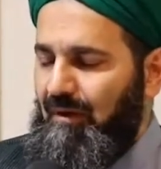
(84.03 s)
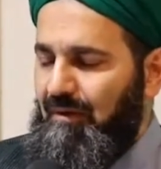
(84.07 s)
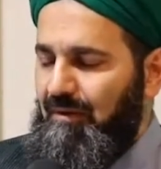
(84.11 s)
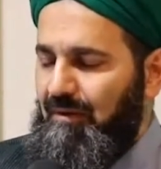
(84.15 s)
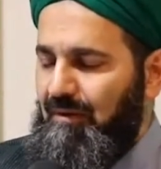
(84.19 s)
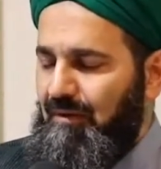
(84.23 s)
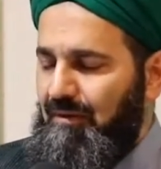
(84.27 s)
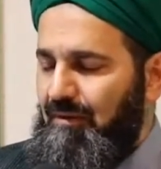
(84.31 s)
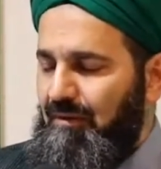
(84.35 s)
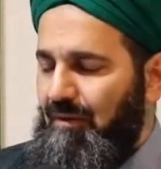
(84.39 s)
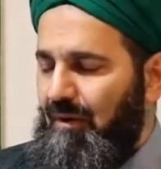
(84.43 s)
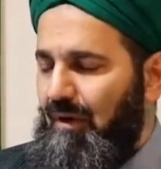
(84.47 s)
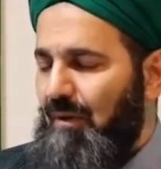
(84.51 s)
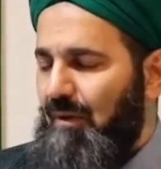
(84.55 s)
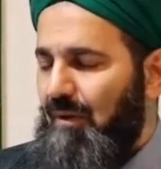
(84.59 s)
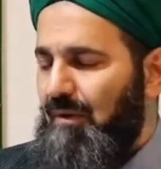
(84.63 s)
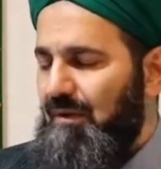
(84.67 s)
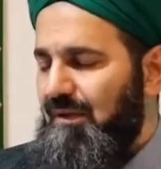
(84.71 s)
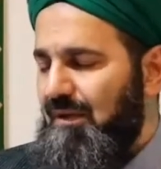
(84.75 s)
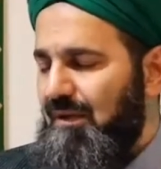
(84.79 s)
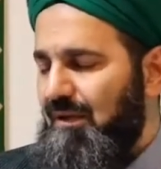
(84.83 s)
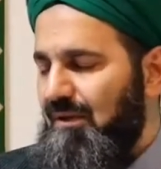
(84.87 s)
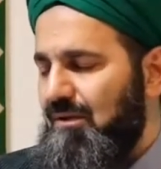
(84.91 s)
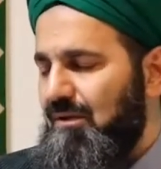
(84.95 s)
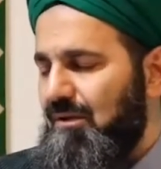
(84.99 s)
So our
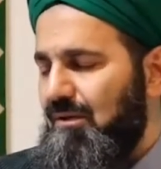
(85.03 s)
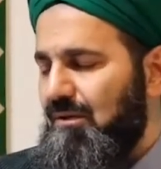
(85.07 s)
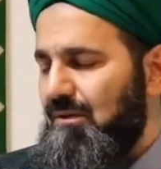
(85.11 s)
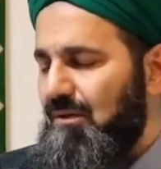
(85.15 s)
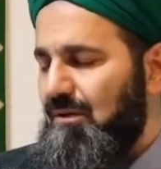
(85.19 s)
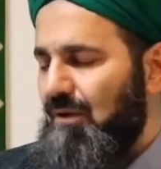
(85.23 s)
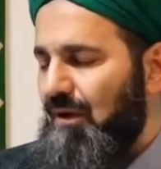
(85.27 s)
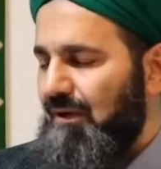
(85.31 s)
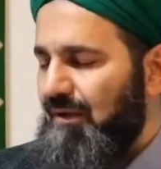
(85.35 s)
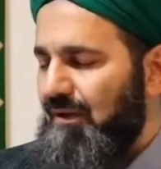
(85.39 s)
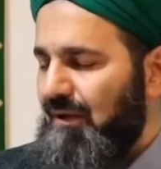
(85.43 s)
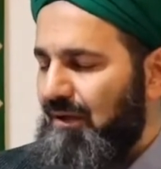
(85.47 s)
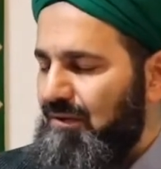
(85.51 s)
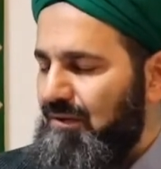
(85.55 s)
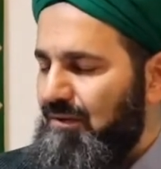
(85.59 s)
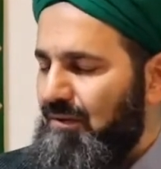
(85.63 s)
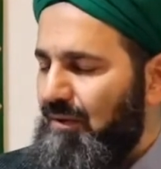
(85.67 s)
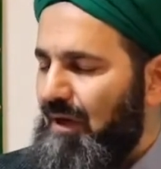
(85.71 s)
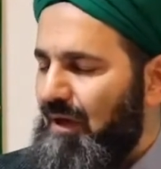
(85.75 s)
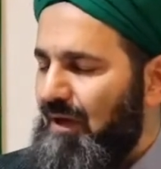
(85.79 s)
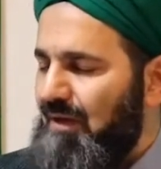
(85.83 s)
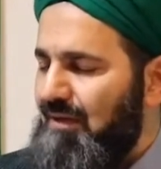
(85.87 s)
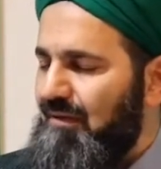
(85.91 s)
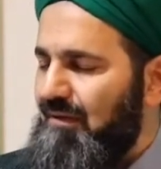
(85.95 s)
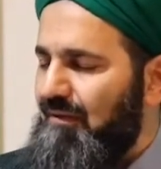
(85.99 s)
teachers taught us
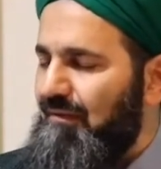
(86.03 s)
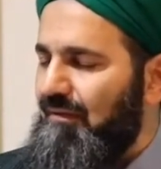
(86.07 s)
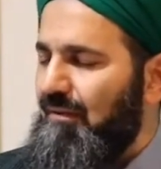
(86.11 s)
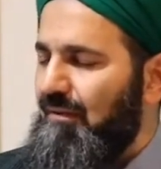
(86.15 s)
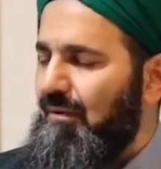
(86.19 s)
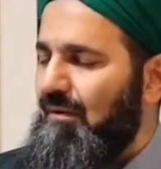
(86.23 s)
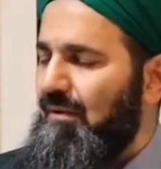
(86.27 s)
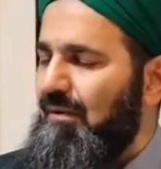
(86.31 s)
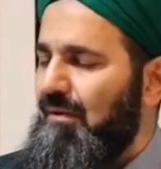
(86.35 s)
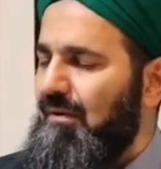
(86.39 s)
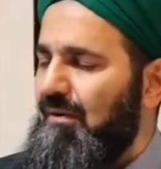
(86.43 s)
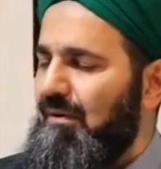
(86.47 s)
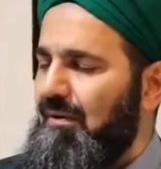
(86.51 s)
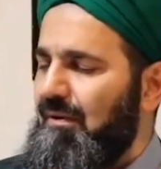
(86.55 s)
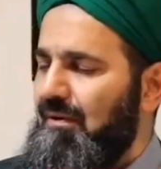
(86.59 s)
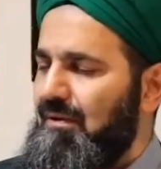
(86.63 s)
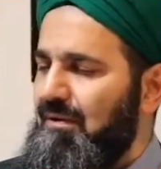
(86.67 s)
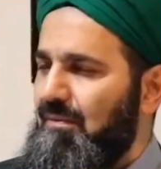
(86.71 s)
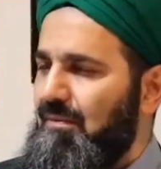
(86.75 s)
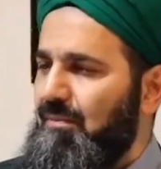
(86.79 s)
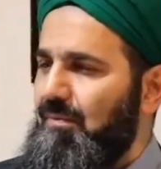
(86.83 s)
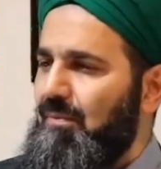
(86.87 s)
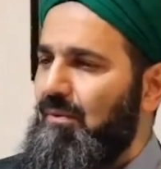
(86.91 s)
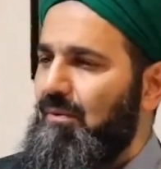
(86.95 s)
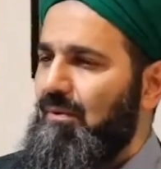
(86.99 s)
to ask for
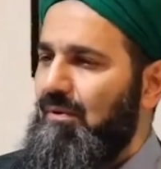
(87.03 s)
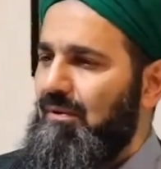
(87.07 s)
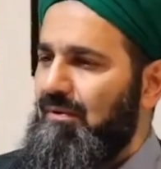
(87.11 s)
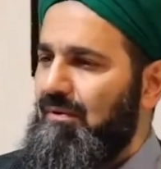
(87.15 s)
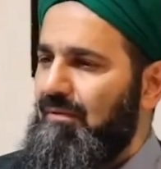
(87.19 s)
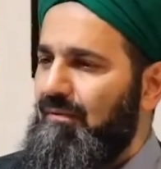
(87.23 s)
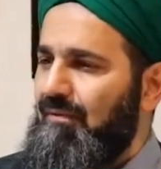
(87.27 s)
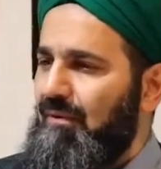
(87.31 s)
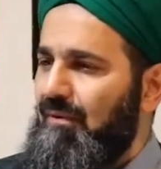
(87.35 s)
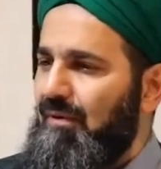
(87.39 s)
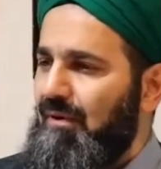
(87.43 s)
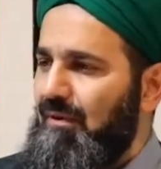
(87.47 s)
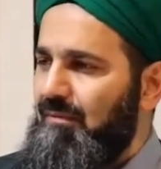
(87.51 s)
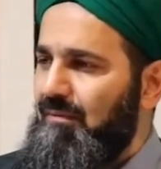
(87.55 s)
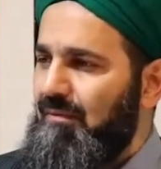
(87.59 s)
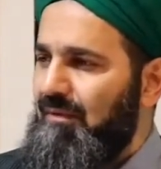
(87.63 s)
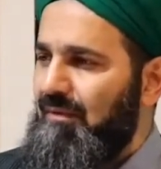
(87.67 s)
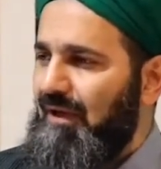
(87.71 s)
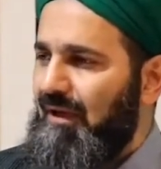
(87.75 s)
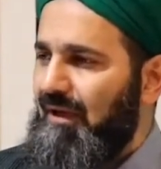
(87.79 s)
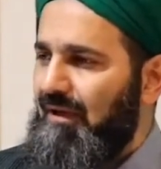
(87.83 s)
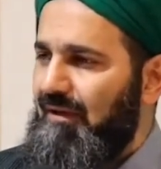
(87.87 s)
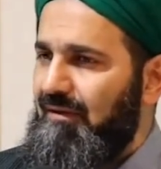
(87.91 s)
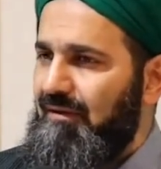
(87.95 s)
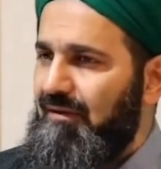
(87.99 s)
support, for
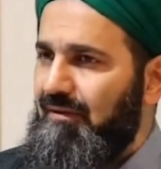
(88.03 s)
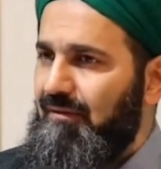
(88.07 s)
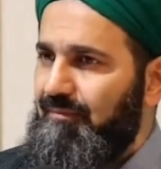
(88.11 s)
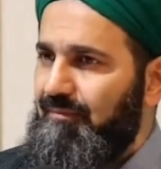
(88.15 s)
imdad.